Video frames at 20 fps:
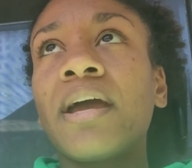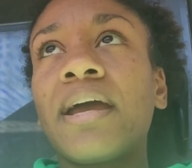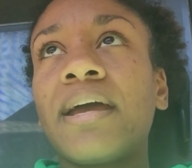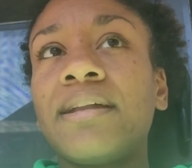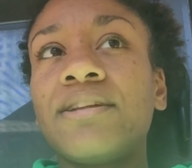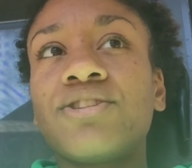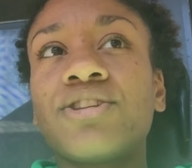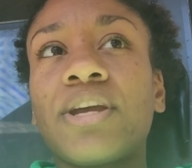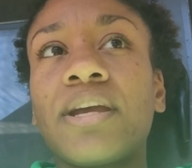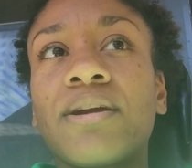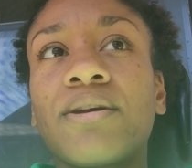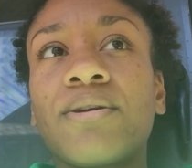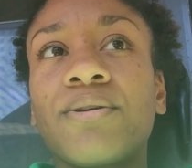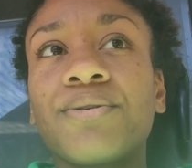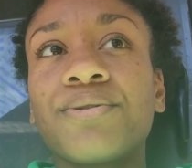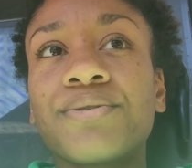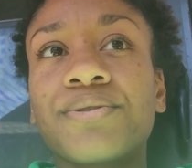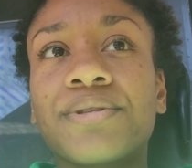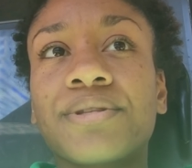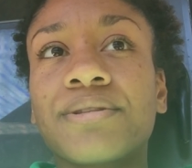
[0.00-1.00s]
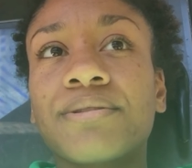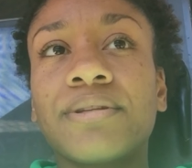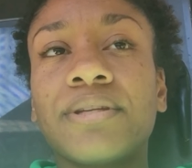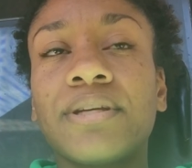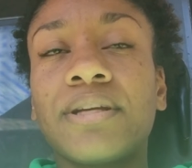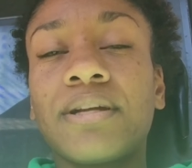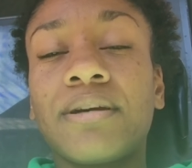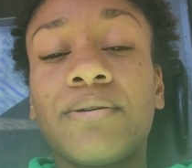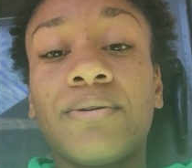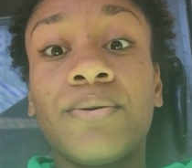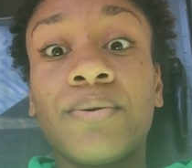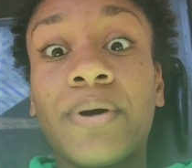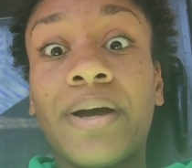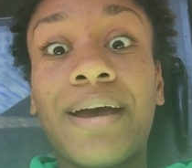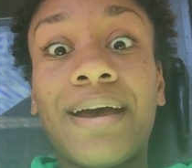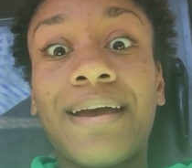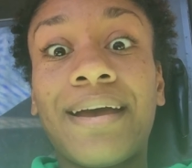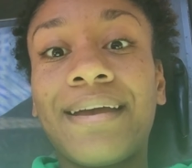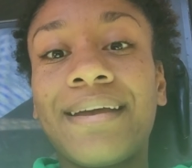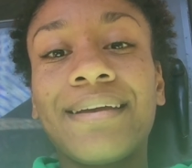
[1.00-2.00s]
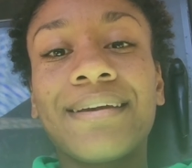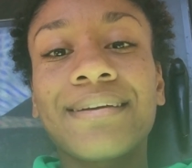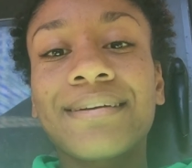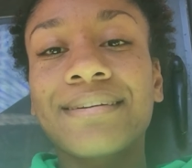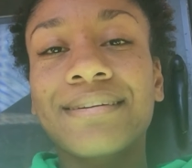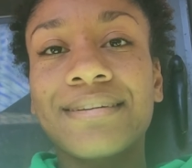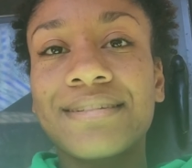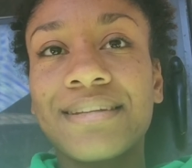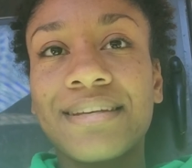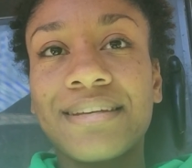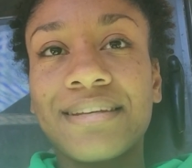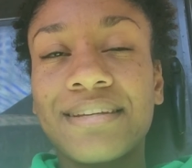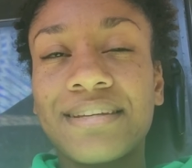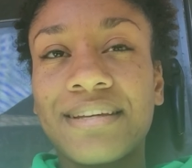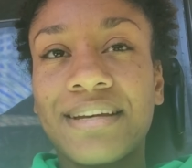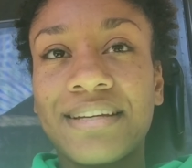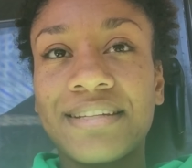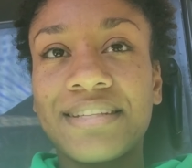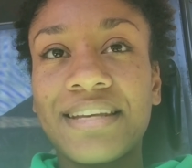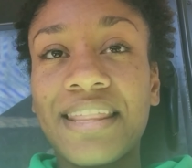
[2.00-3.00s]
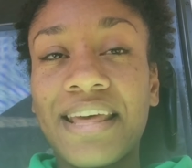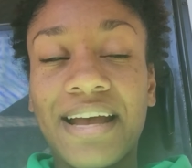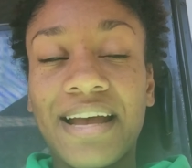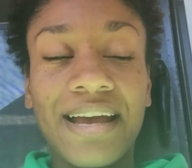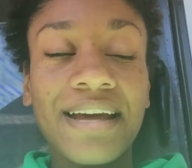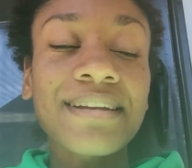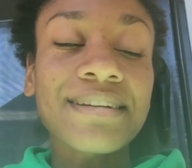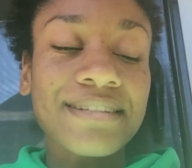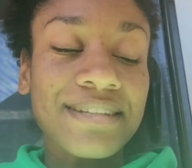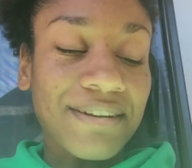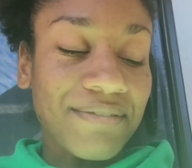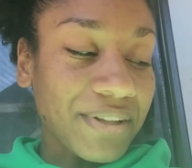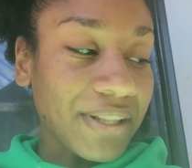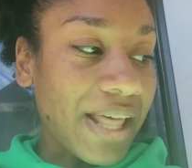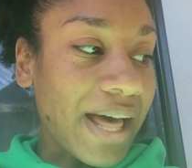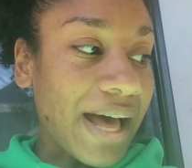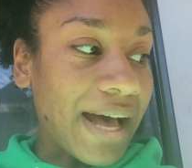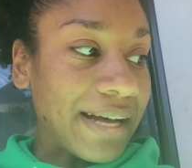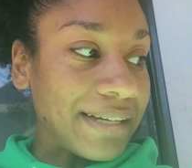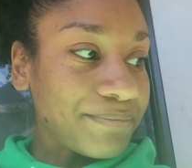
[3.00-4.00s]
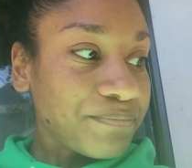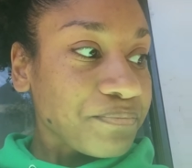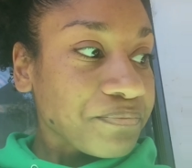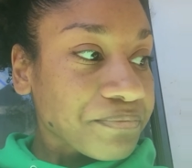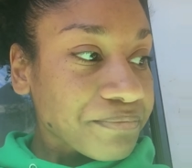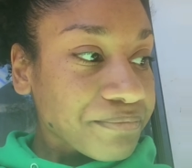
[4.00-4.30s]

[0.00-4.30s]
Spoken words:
And Jake goes, okay, because I say that kind of stuff a lot.